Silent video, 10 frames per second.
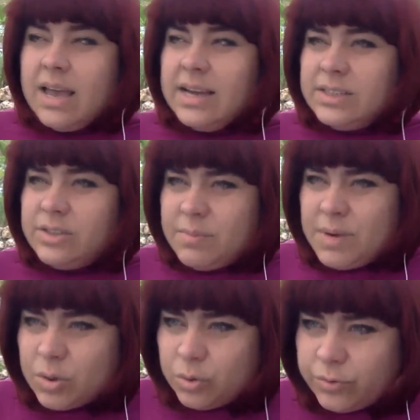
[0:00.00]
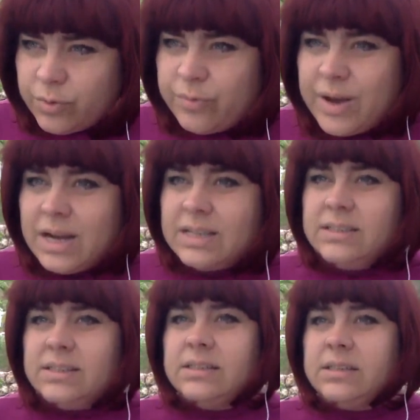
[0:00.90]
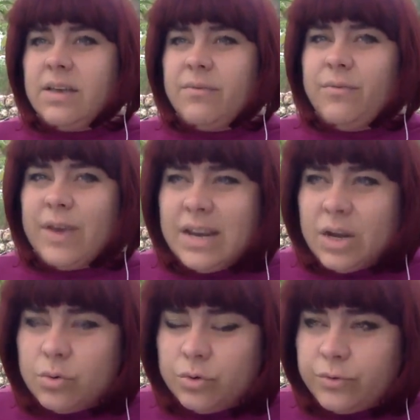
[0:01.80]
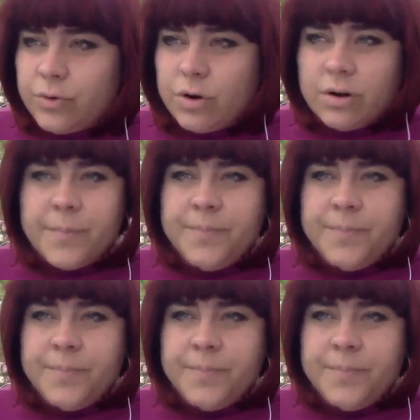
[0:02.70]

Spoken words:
extremely good for finances, very good for